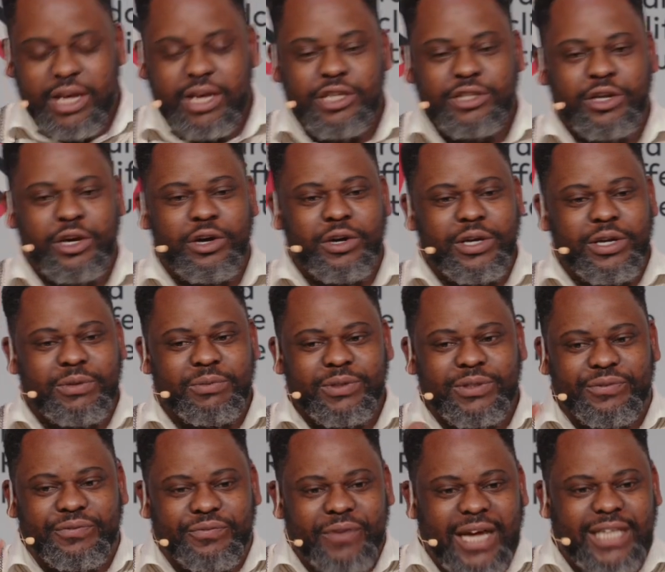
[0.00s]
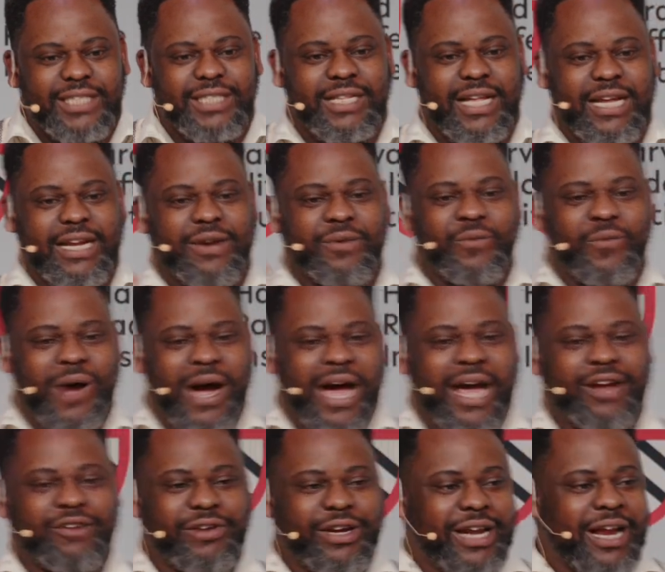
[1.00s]
So it was fascinating
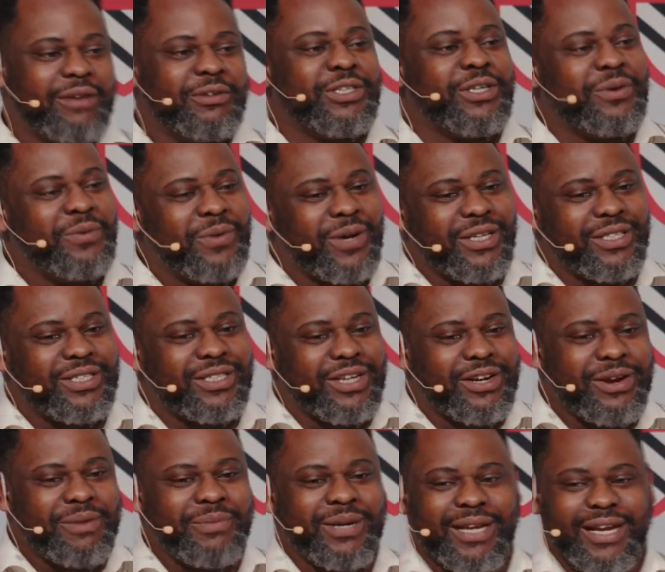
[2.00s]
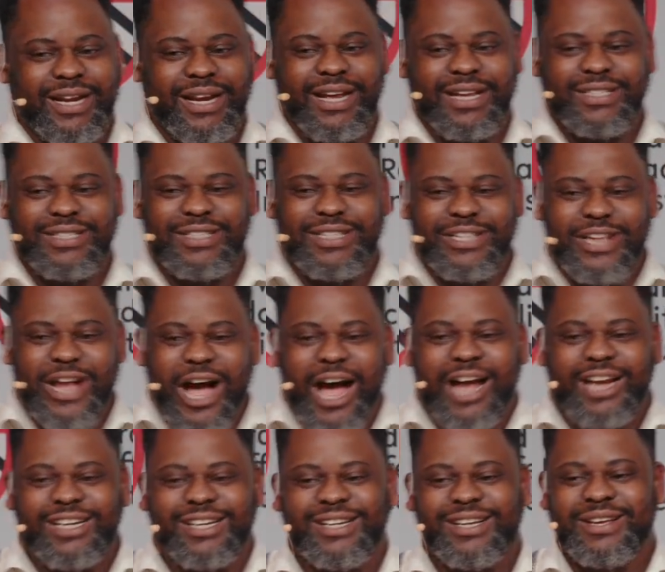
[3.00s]
why redemption was criminalized,
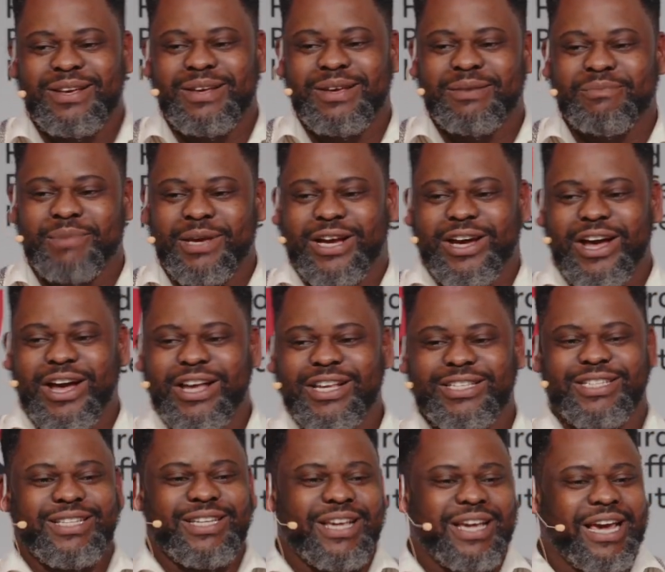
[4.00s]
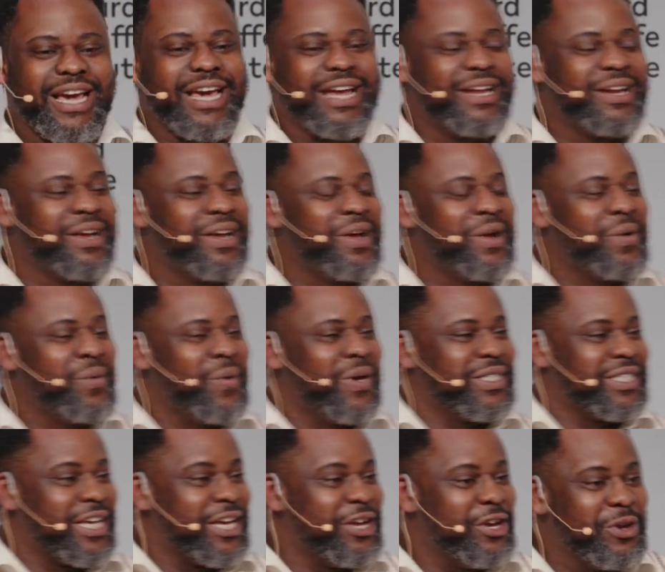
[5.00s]
not because it
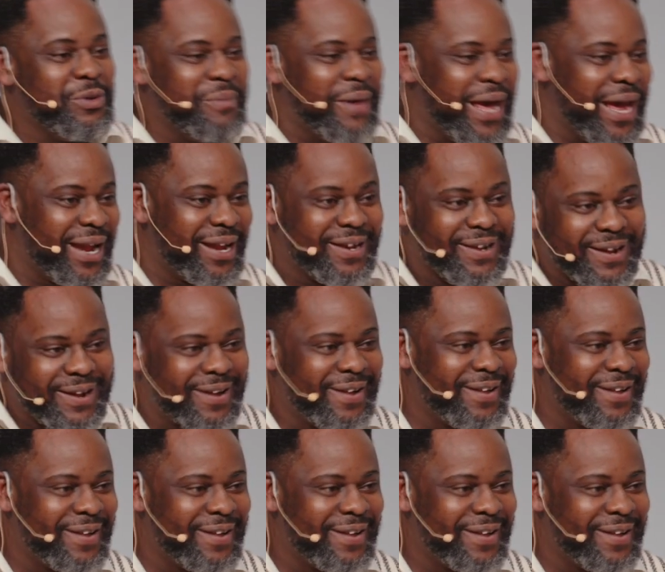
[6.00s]
was inhumane,